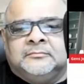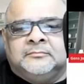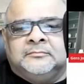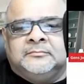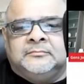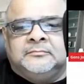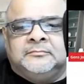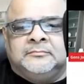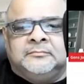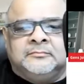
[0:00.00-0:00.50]

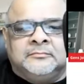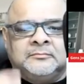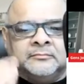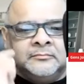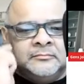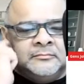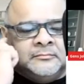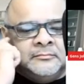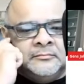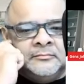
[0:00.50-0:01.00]

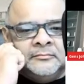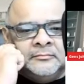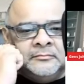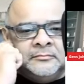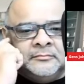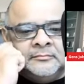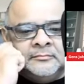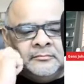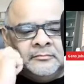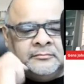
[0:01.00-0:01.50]

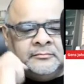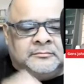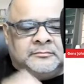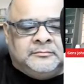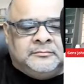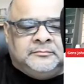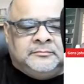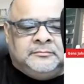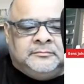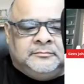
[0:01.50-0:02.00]

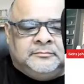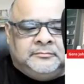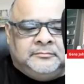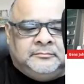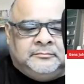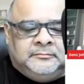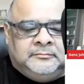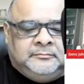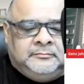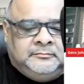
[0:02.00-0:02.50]

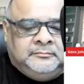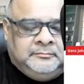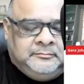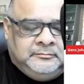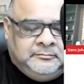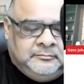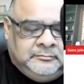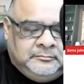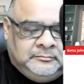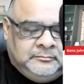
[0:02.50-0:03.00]

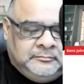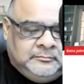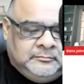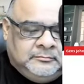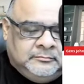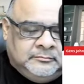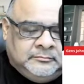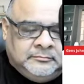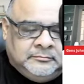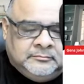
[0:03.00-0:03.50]

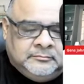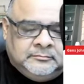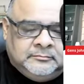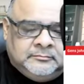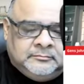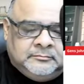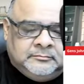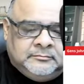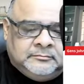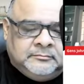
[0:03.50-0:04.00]

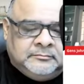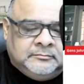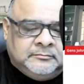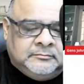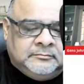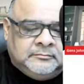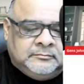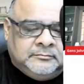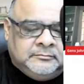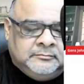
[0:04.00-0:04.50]

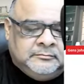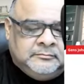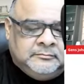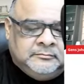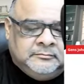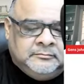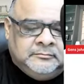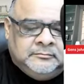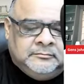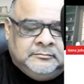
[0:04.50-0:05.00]

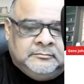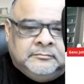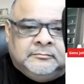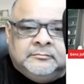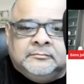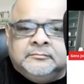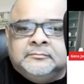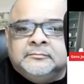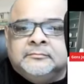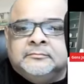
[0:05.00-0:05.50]

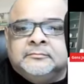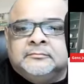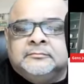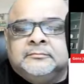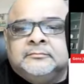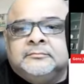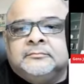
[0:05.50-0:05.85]
[no speech]